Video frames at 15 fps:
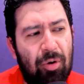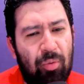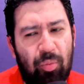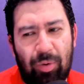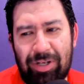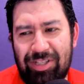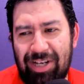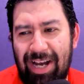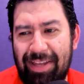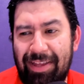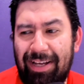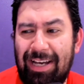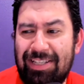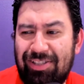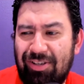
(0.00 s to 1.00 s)
which I
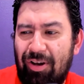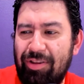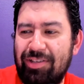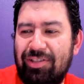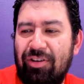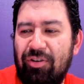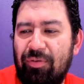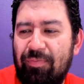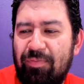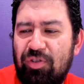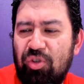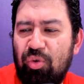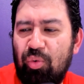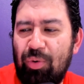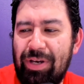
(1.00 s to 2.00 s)
think I saw this on a
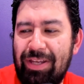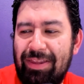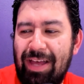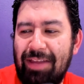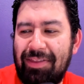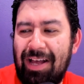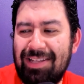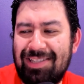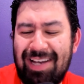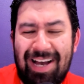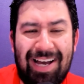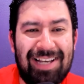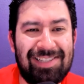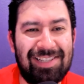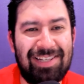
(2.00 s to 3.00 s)
tweet that
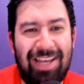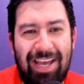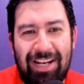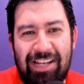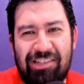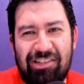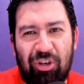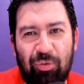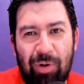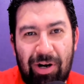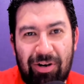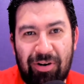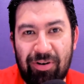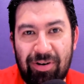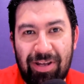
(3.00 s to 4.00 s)
ties an NHL
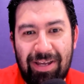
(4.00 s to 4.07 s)
record,